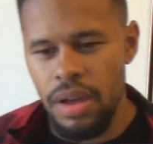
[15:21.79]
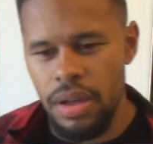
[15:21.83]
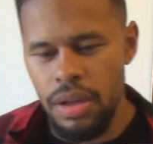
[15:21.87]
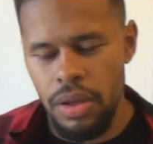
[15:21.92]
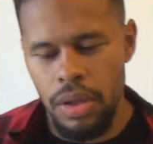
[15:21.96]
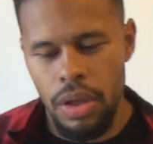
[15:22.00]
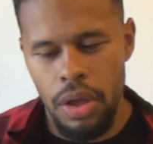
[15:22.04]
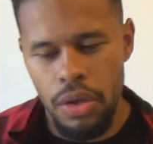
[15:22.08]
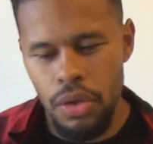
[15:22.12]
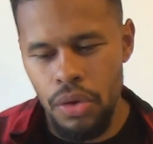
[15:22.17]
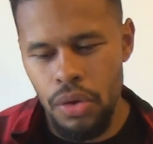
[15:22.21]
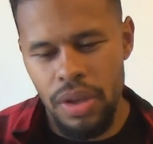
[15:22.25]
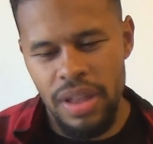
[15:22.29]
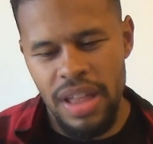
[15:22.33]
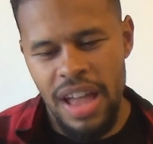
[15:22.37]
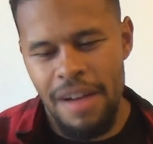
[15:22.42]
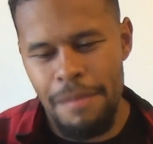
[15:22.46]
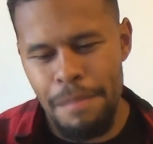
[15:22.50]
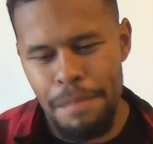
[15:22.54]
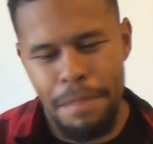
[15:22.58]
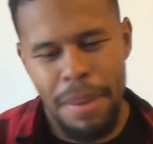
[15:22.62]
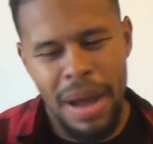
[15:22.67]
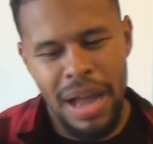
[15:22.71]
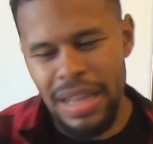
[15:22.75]
You know, you can
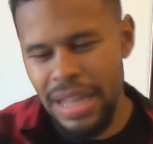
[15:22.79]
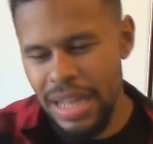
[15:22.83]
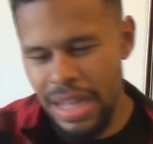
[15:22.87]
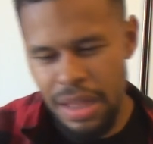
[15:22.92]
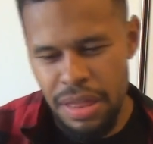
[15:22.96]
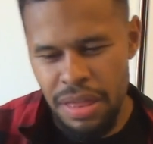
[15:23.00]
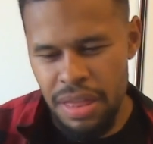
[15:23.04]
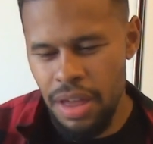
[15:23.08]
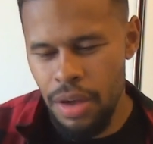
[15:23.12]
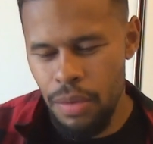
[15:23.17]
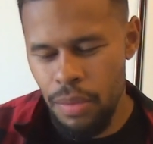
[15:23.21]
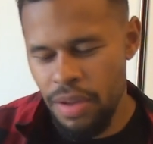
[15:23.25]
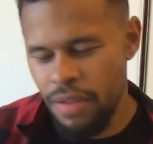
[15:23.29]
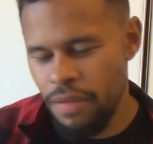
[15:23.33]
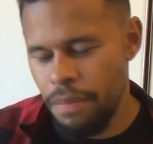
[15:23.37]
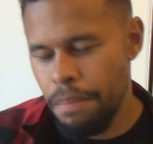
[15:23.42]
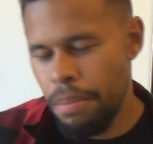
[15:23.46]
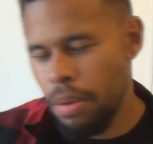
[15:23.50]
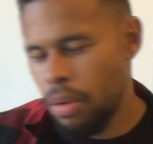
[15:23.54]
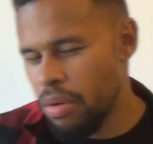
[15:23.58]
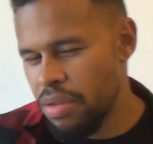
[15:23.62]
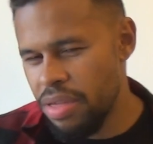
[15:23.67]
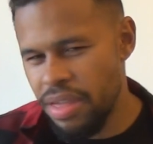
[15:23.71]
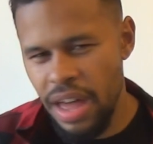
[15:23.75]
have Bonita with
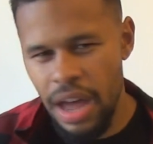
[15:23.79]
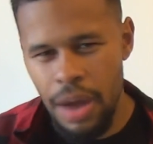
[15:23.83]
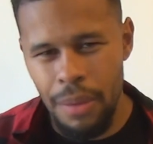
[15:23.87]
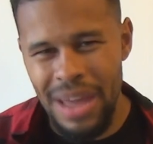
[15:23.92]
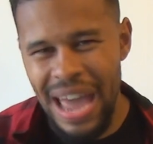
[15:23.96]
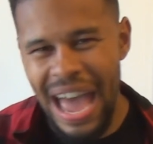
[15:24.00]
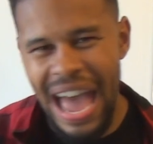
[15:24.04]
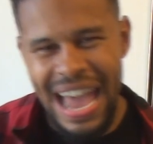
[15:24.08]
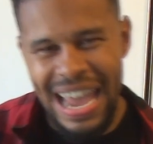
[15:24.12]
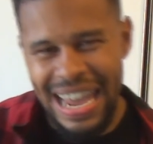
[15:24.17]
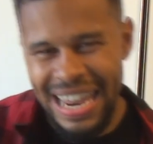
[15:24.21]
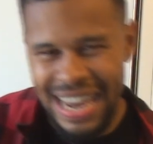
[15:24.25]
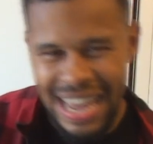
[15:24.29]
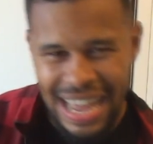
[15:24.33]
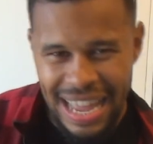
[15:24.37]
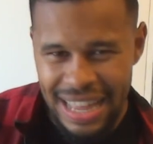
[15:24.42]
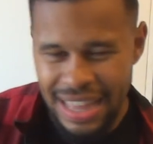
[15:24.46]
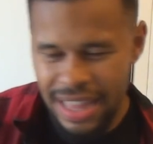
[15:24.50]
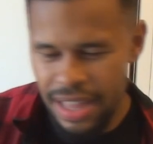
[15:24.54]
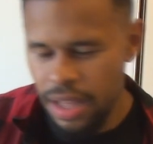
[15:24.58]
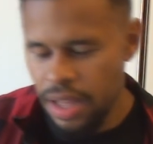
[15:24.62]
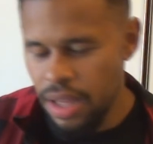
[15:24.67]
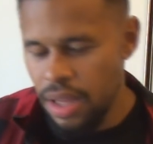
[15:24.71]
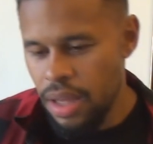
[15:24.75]
boza, with
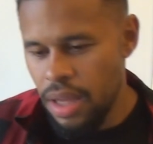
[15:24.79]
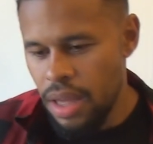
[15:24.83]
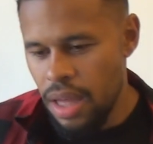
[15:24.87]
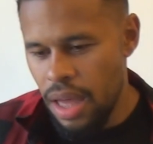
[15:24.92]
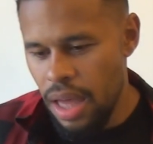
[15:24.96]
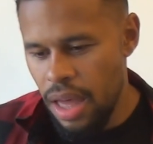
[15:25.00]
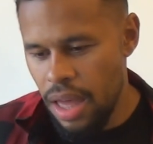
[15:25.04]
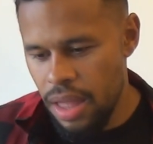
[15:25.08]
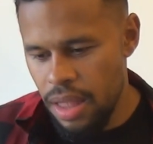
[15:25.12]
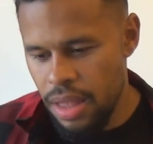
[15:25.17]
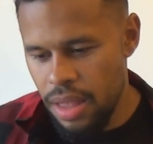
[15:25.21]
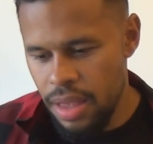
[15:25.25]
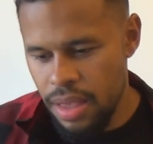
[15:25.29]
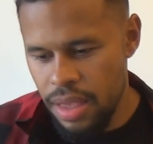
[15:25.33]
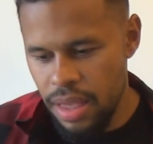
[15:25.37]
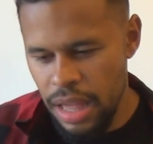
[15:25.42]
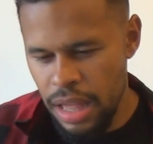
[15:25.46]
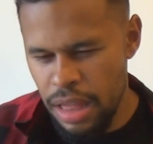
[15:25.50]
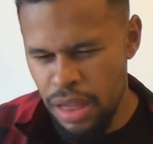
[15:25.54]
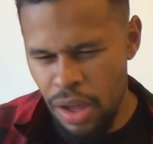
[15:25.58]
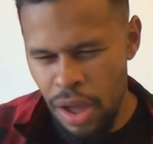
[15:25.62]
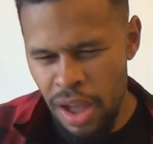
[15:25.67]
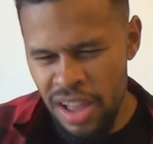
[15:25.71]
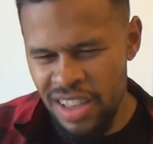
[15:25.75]
ayran, and
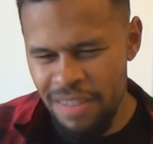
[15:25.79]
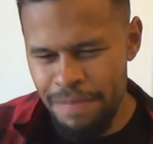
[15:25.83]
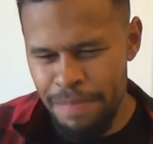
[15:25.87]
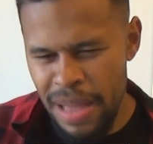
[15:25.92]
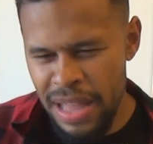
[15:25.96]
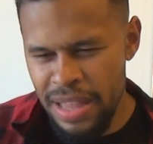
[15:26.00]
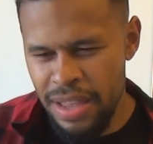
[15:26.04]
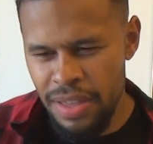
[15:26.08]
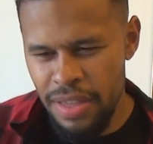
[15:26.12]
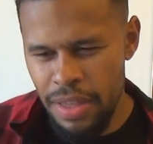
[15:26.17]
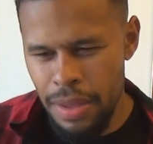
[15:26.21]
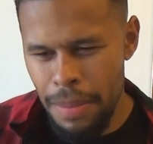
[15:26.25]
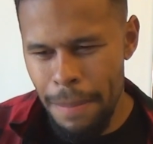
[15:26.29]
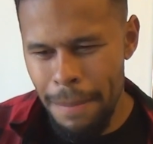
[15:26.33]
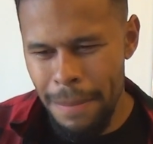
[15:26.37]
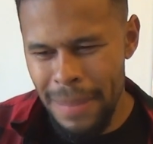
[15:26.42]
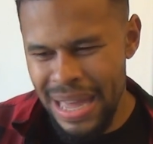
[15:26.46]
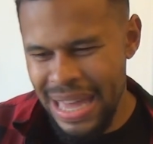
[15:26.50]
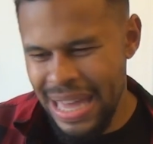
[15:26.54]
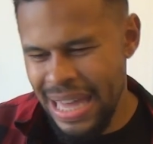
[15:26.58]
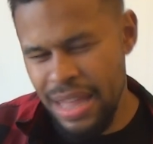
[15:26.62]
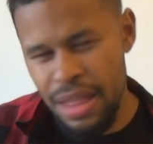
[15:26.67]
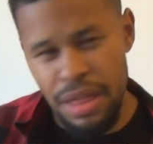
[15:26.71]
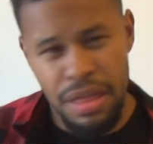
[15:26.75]
it's kind of better than
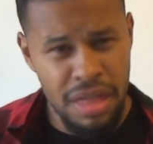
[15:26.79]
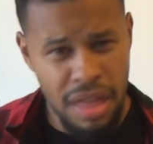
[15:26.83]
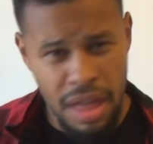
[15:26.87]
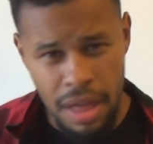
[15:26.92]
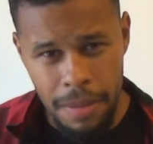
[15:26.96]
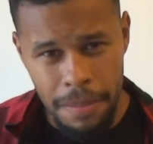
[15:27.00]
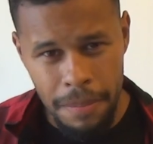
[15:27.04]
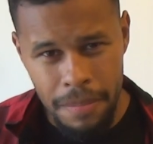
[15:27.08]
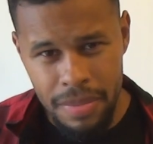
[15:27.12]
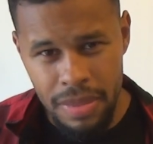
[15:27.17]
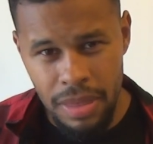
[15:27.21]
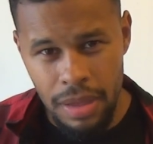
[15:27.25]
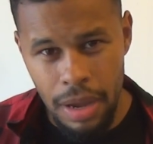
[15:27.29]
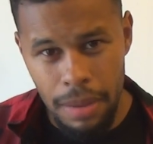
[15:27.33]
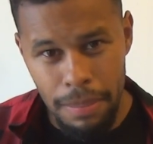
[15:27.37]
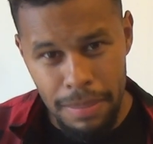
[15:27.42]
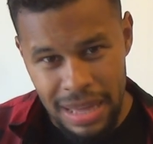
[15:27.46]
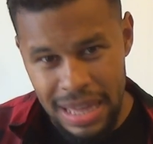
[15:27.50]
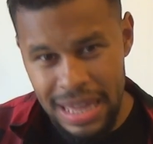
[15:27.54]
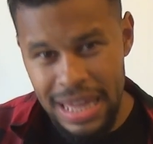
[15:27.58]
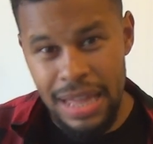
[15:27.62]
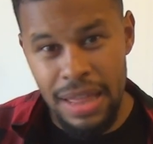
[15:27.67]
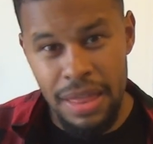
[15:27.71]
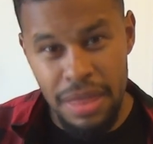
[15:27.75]
mikitsa.
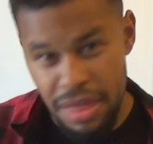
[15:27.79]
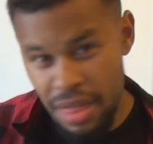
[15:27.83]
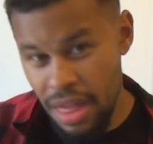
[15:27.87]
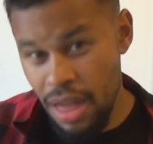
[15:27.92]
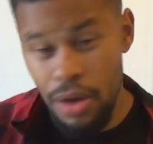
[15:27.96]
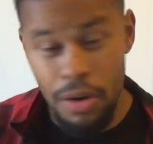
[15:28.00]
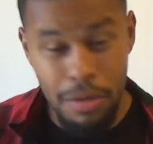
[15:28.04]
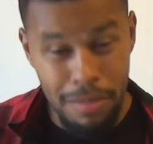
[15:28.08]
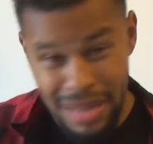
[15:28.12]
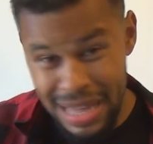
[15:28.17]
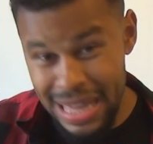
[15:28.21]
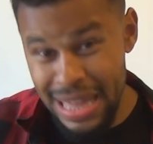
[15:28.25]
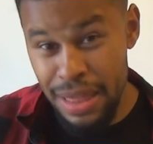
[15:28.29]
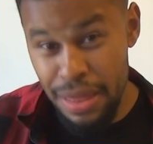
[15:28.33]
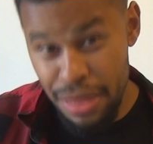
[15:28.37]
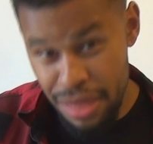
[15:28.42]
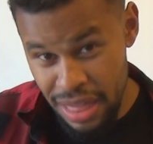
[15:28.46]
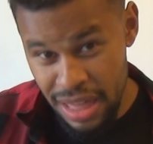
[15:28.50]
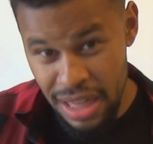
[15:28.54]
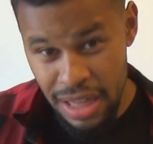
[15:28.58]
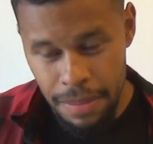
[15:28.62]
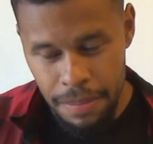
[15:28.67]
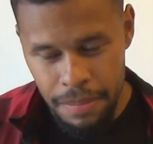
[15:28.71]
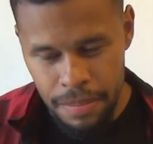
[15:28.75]
Mikitsa or
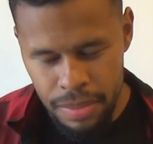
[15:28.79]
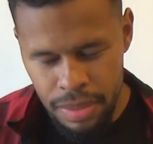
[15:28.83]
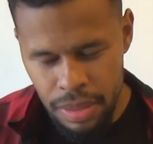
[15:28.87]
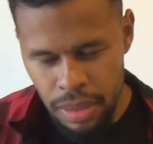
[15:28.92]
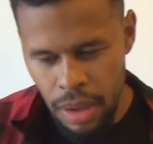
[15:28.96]
mikitsi.